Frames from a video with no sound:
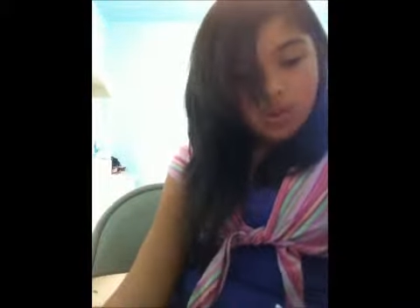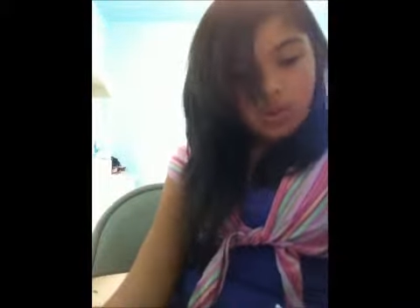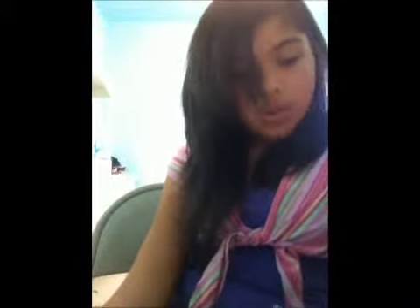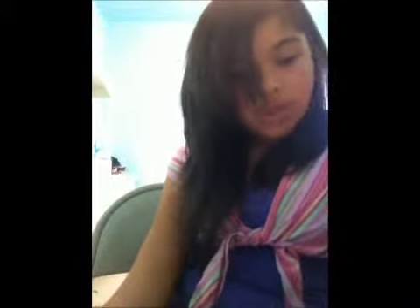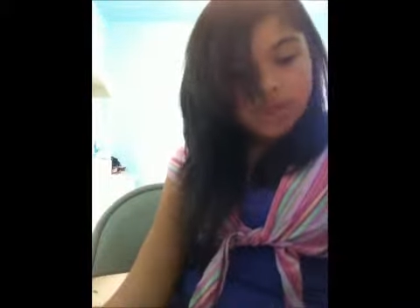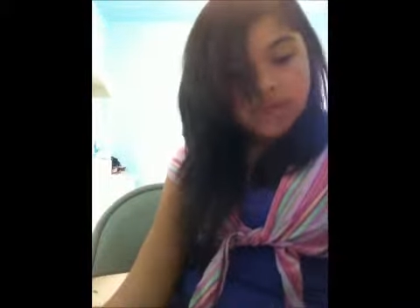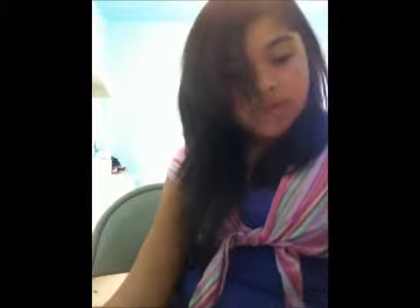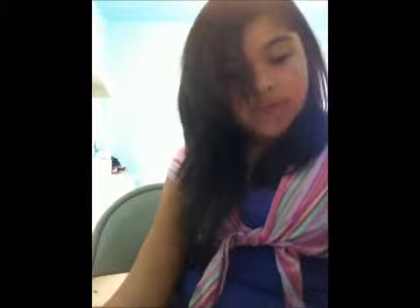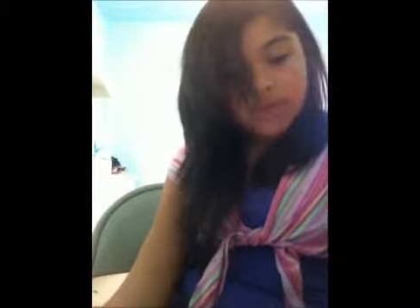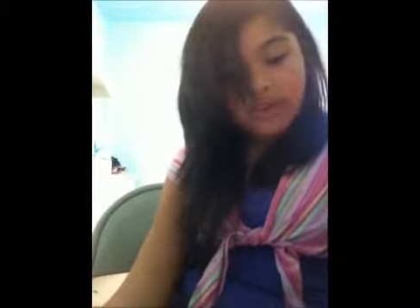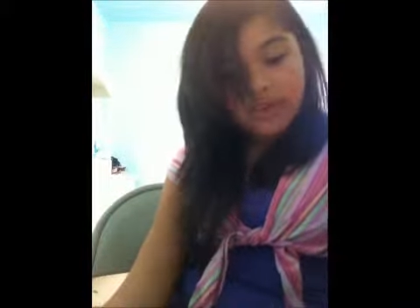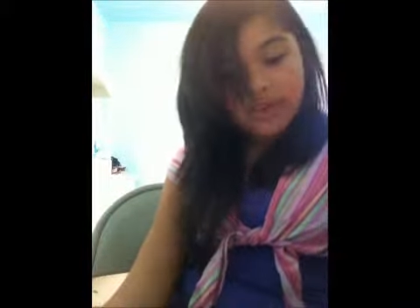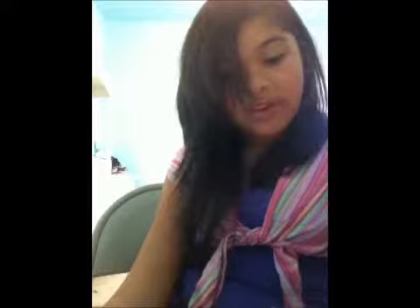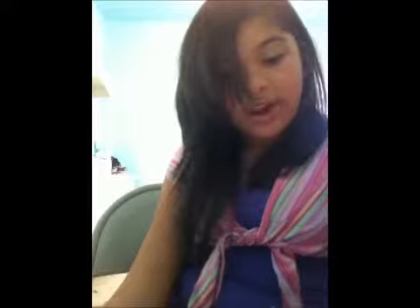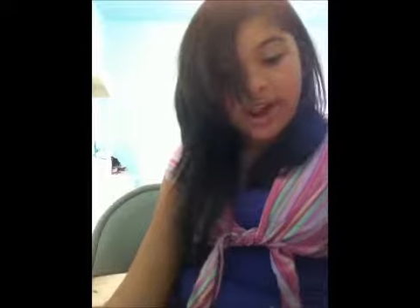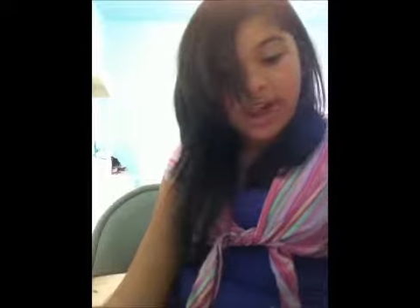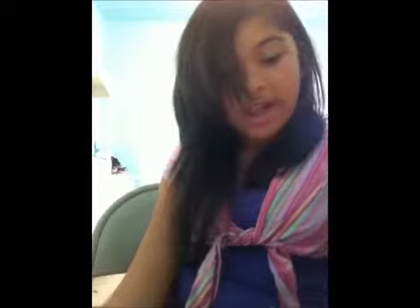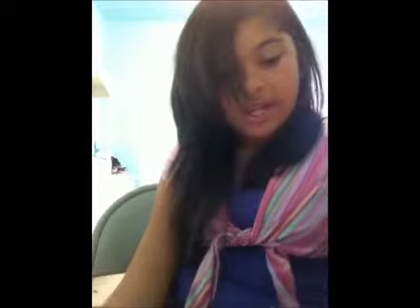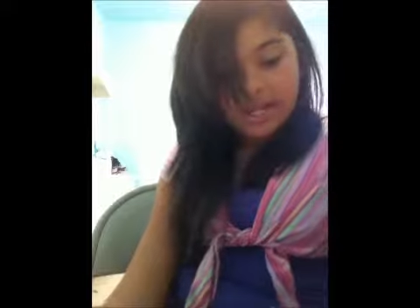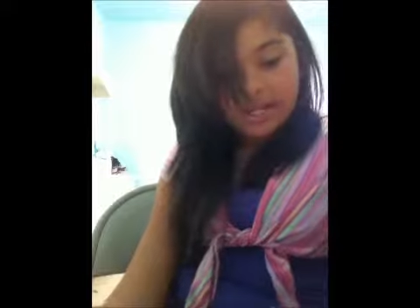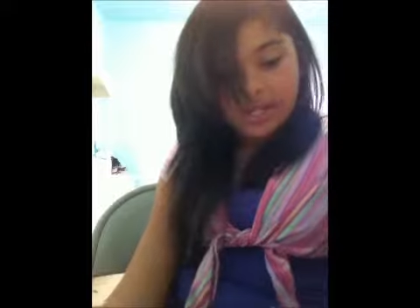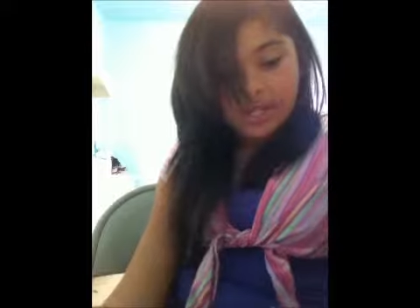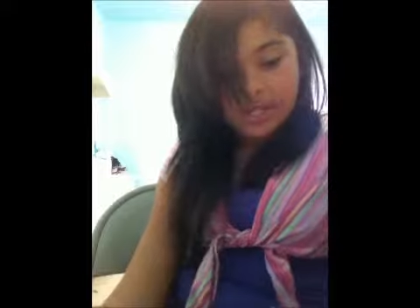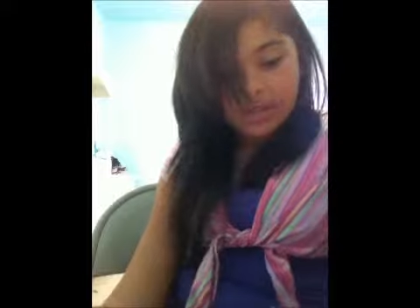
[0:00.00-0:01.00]
What is your favorite
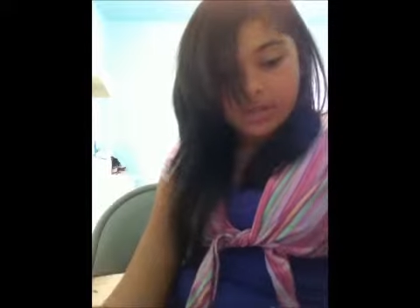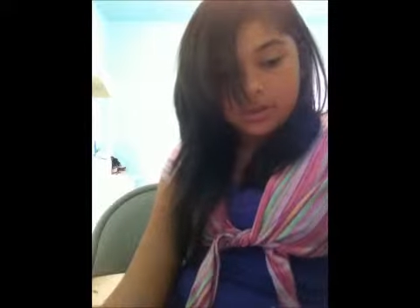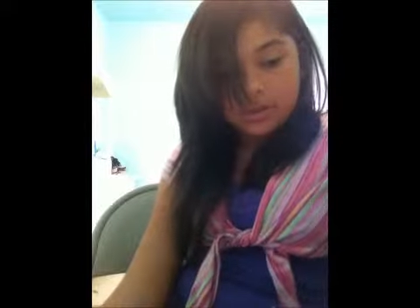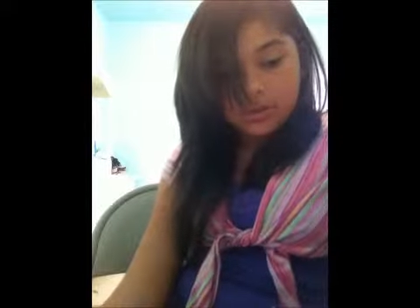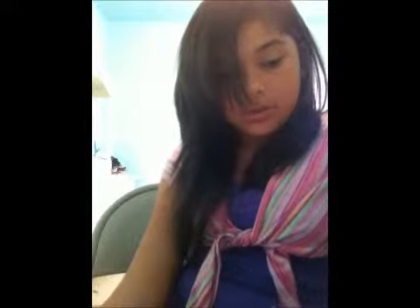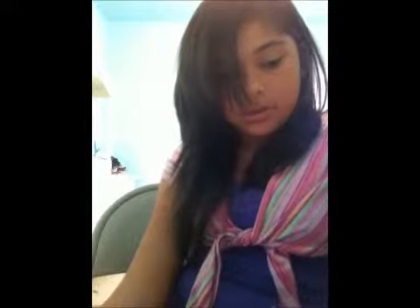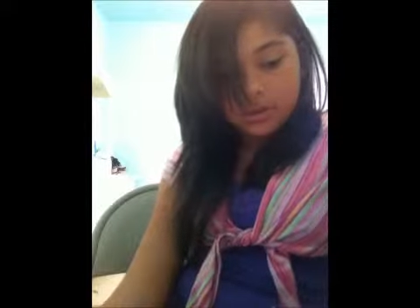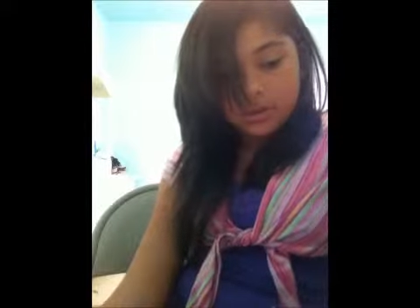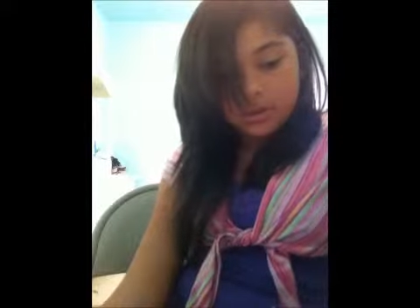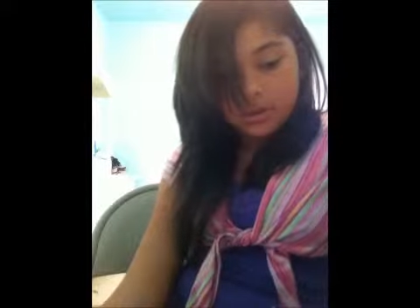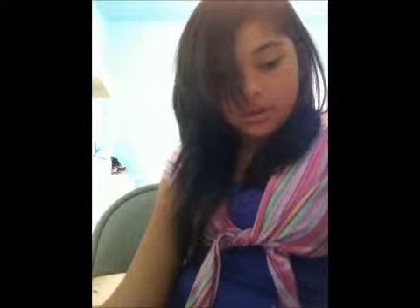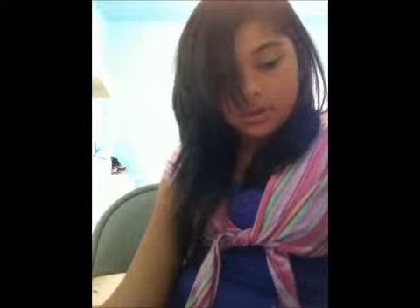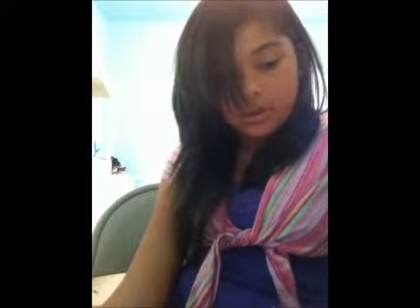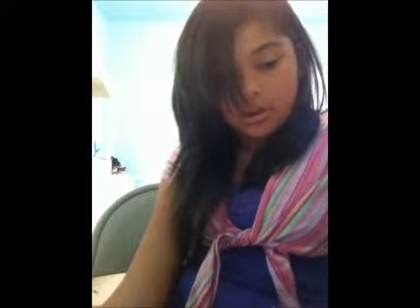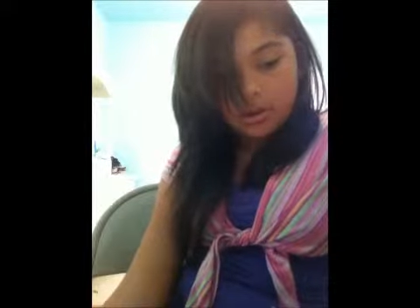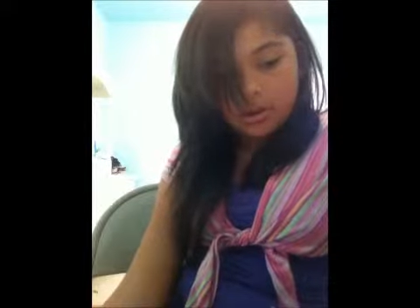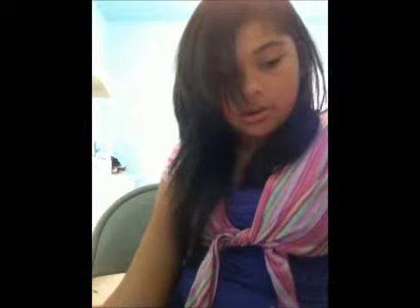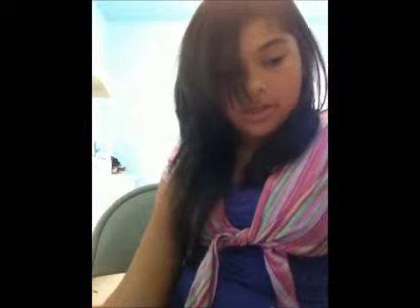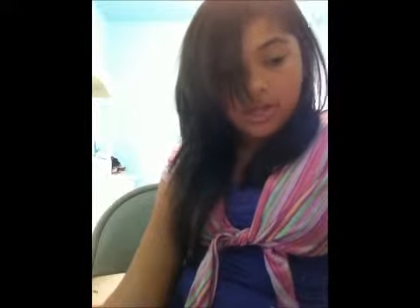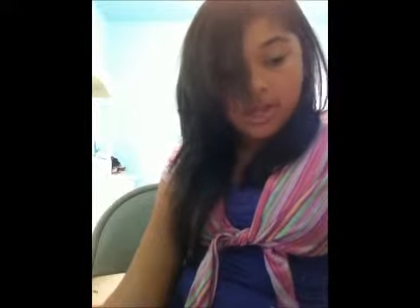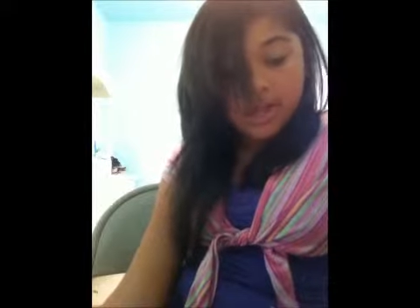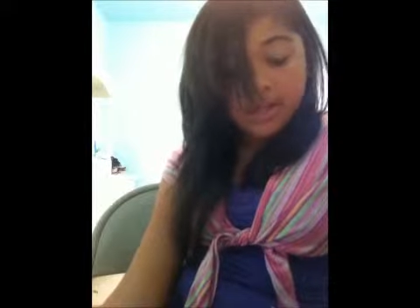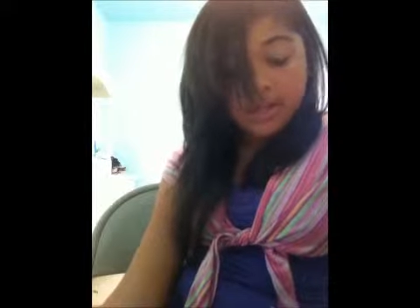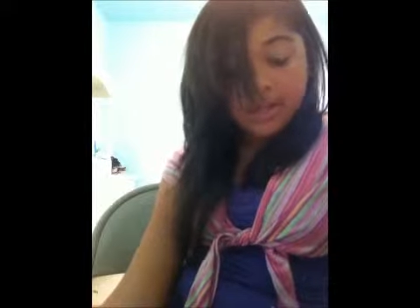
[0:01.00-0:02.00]
eyeshadow or
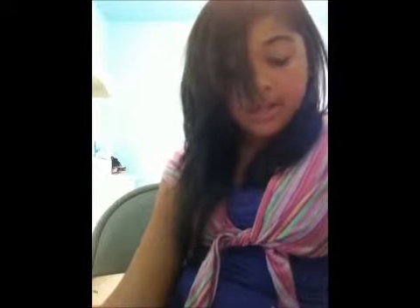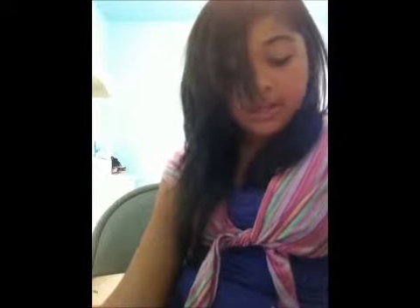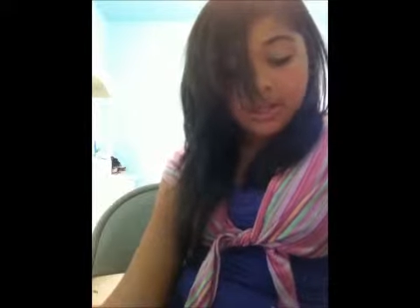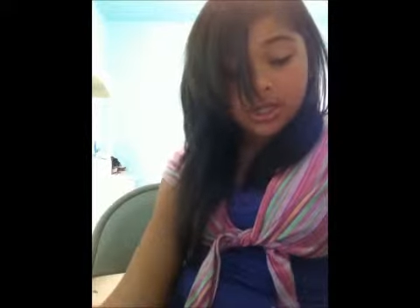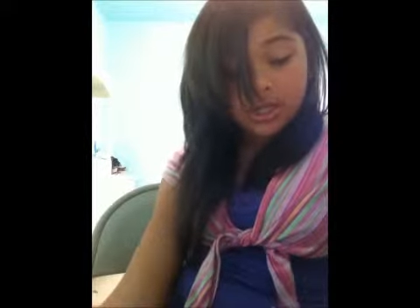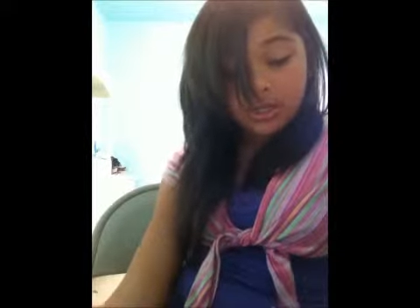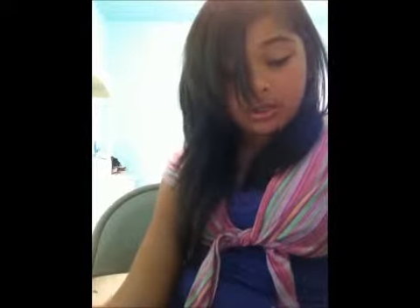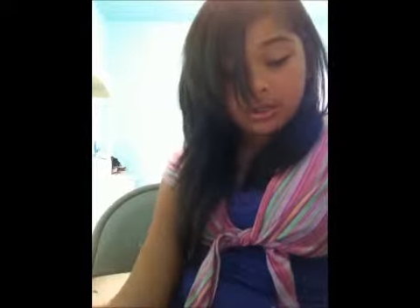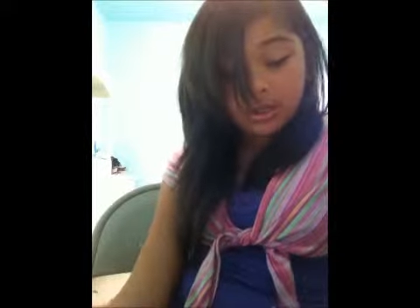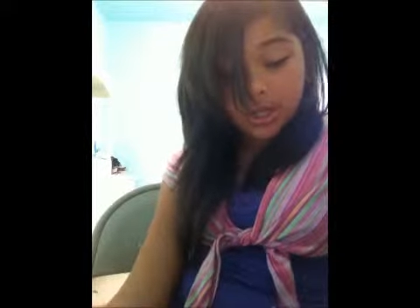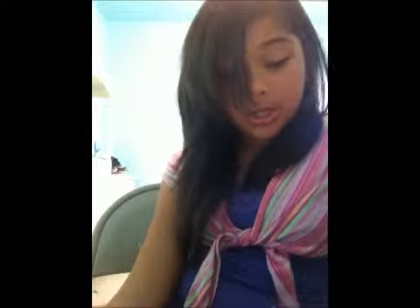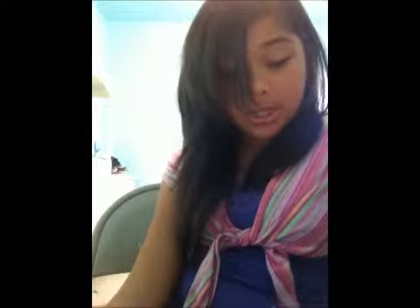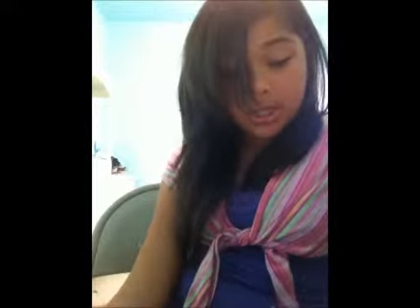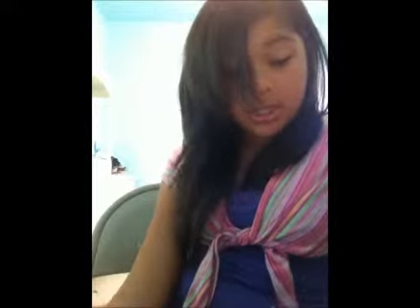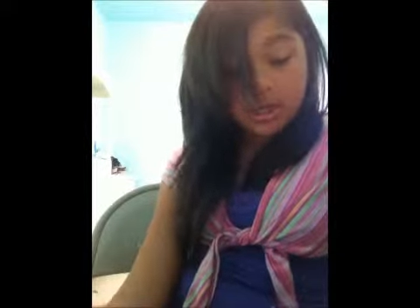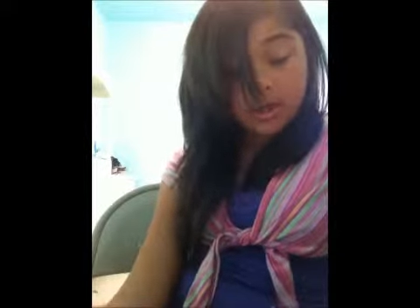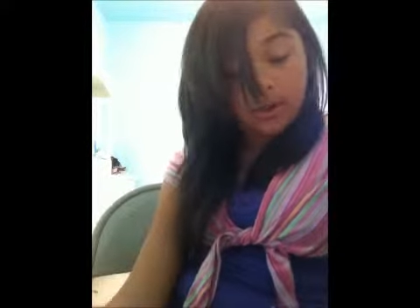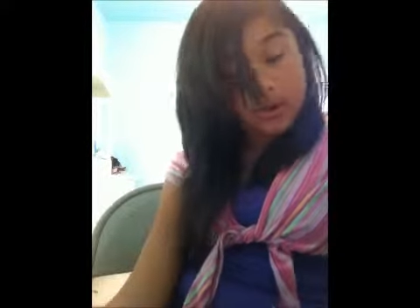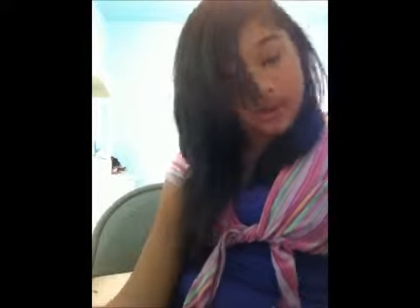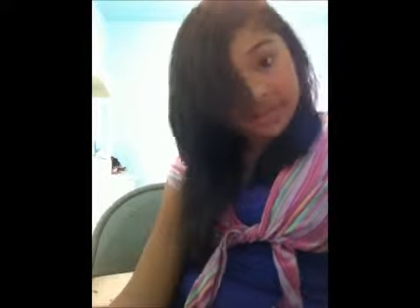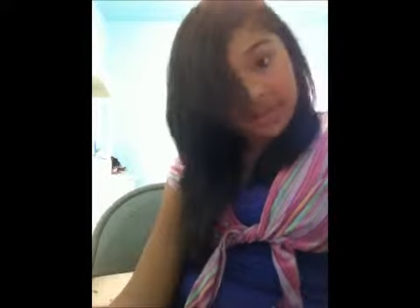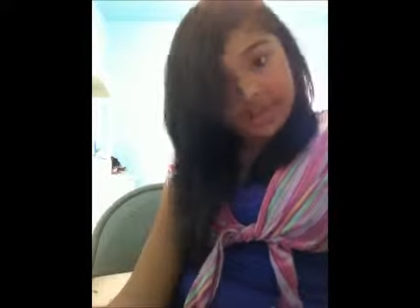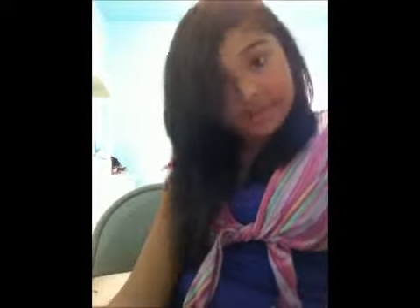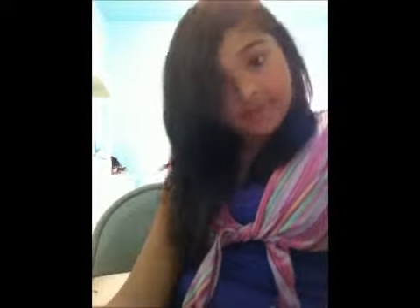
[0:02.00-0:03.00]
eyeshadow color
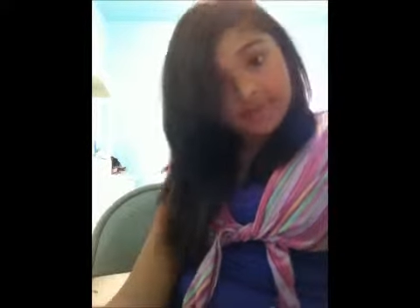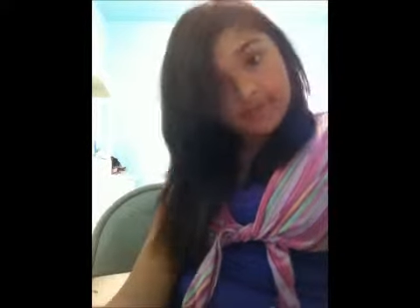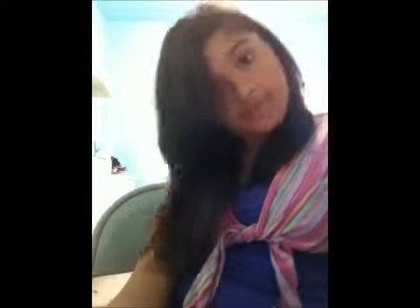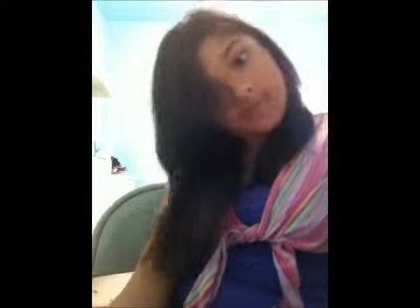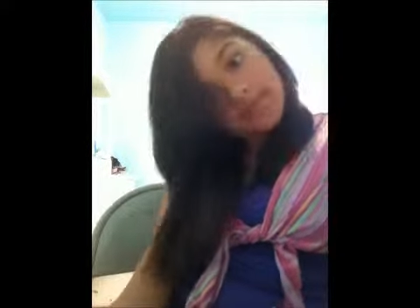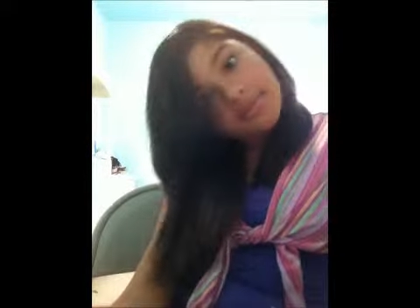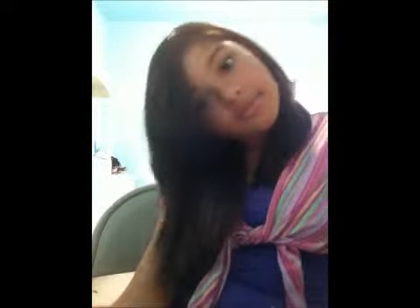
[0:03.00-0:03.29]
or shade?